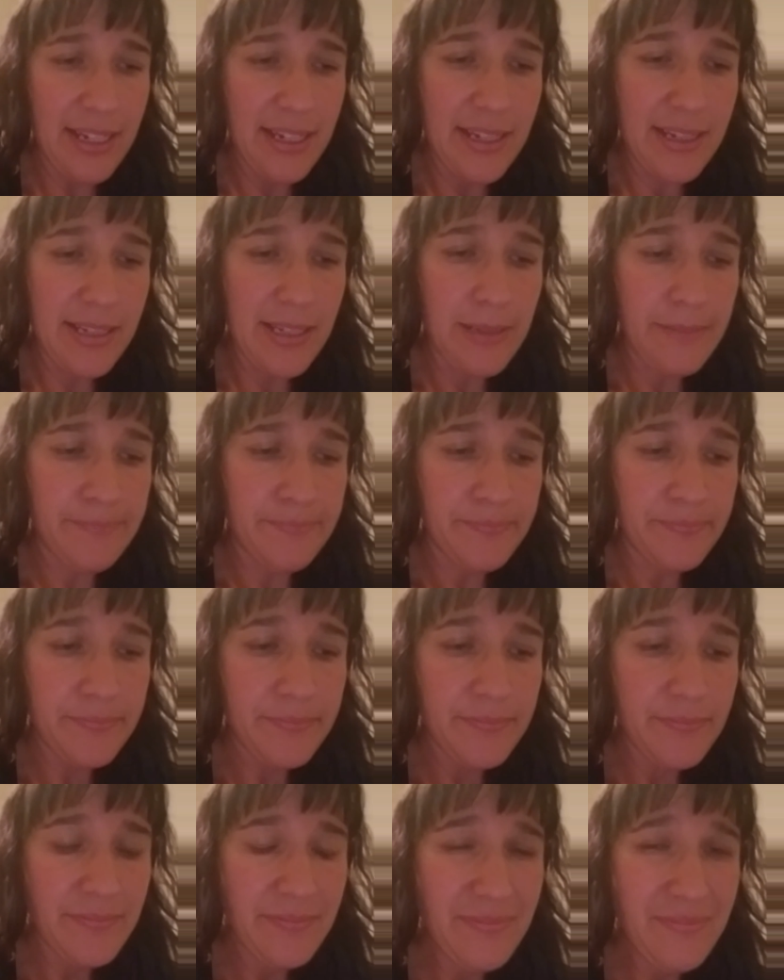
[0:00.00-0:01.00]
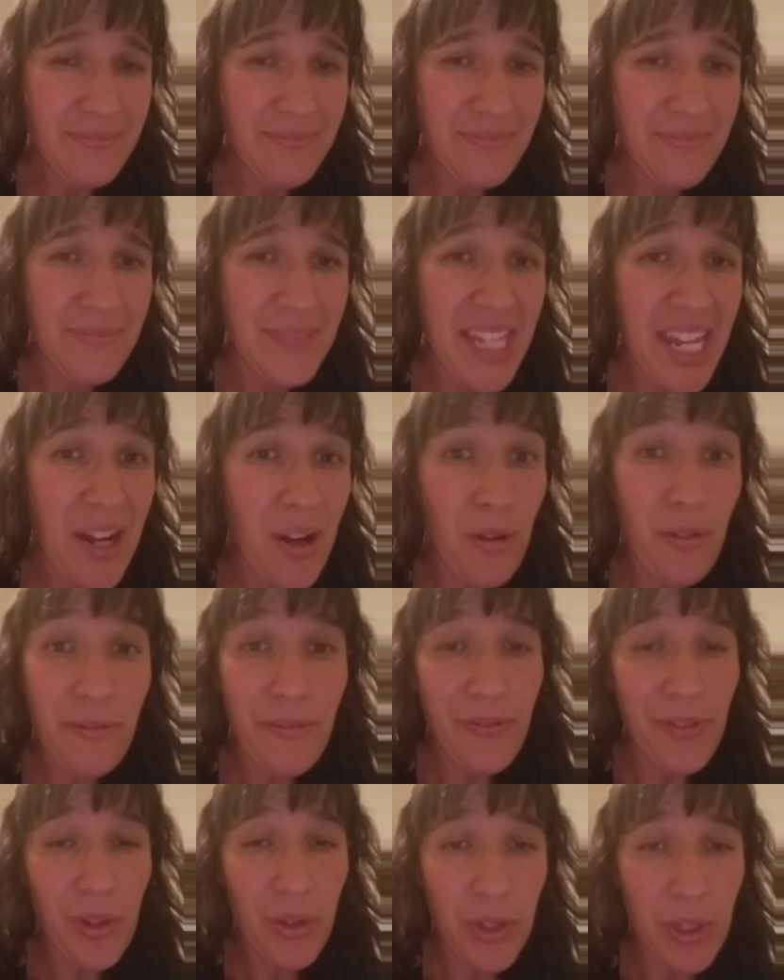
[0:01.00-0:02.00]
is they don't
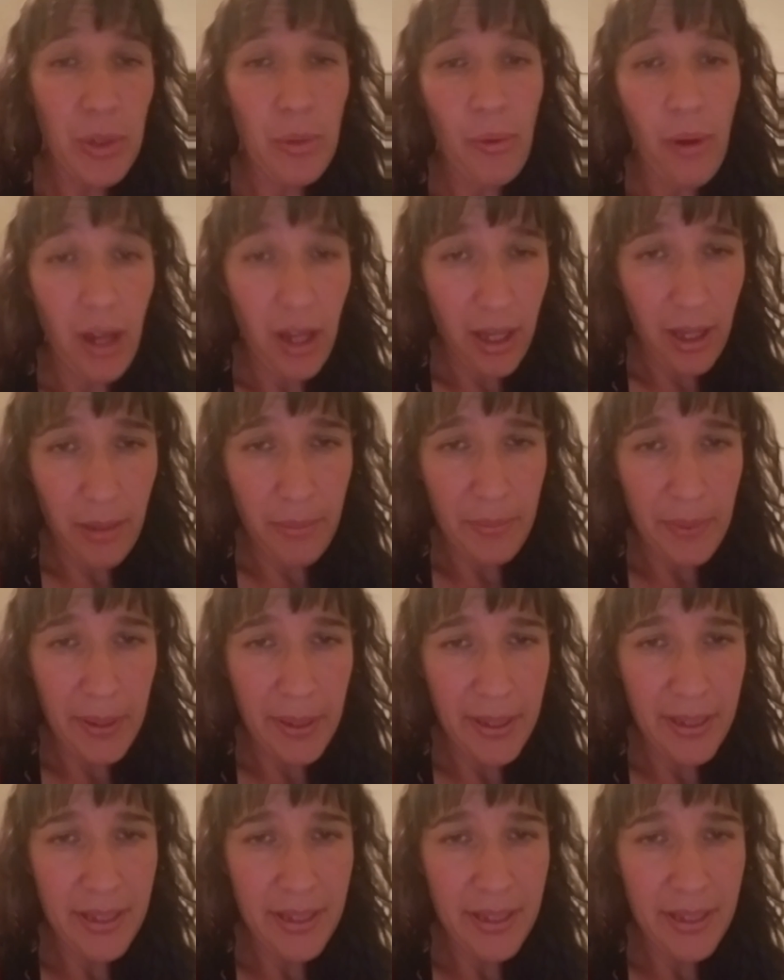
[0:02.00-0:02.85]
fill you up.